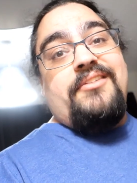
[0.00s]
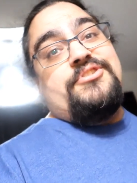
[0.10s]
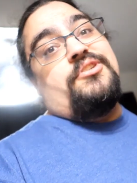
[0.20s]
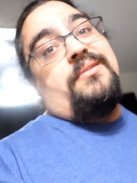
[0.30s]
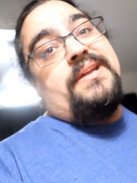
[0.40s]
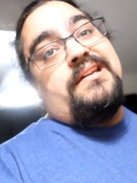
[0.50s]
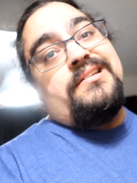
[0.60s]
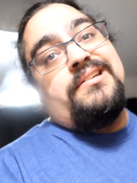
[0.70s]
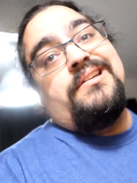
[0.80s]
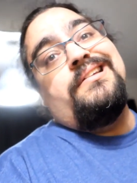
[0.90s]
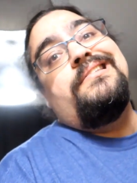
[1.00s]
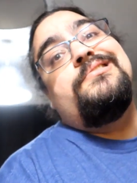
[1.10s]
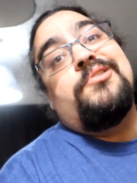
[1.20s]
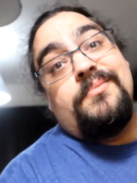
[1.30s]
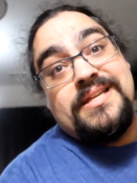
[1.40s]
you for joining me.
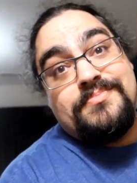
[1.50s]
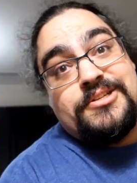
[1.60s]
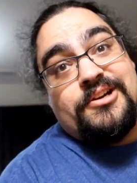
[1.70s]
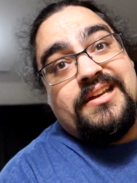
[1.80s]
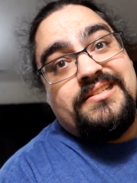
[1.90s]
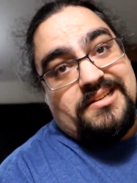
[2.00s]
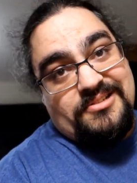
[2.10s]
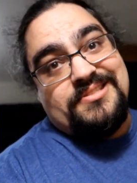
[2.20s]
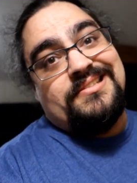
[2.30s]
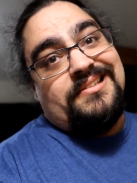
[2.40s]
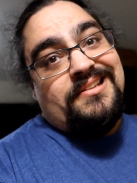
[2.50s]
Join me as my journey continues.